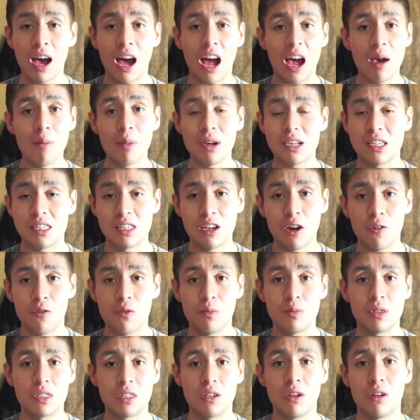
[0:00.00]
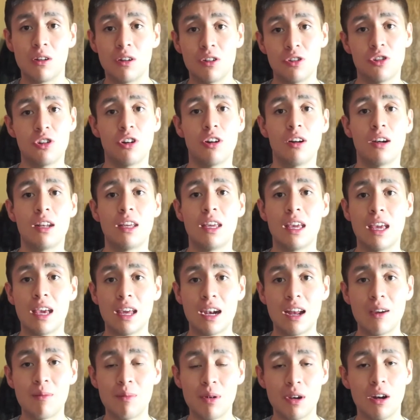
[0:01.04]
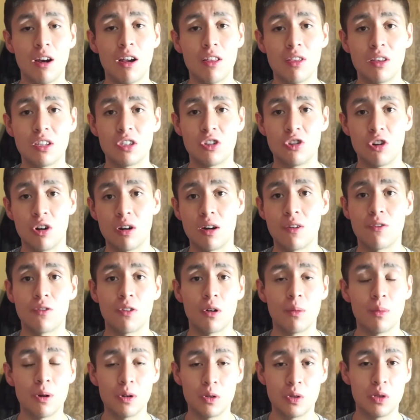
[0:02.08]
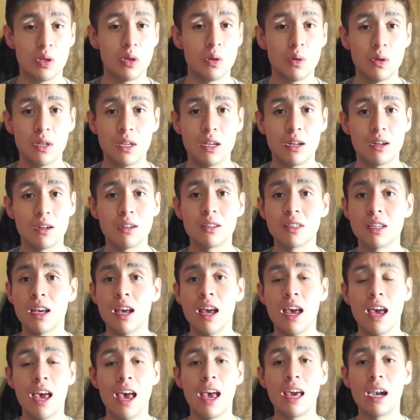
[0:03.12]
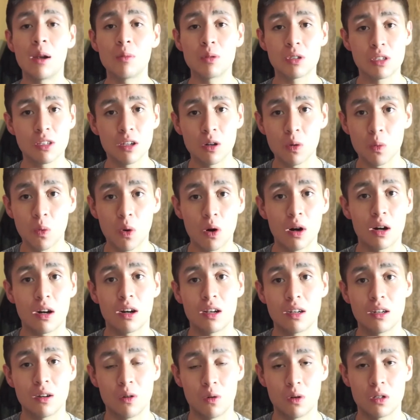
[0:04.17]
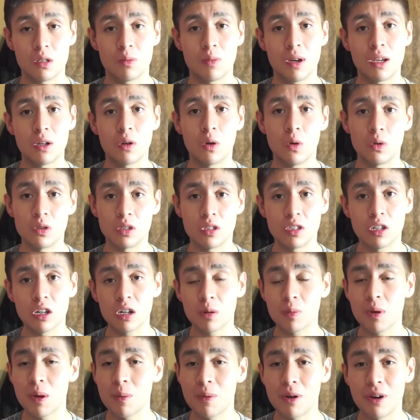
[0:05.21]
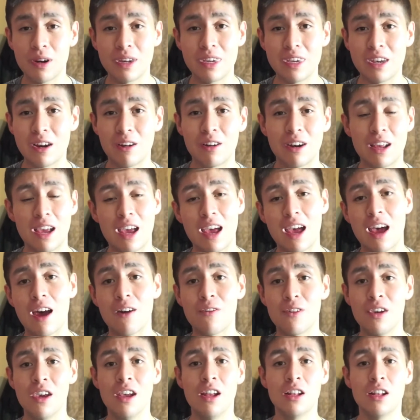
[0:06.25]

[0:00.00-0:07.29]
I myself am still on a journey, and I've been on this journey for about two years, and I'm still working towards my goals. It took me about a year and a half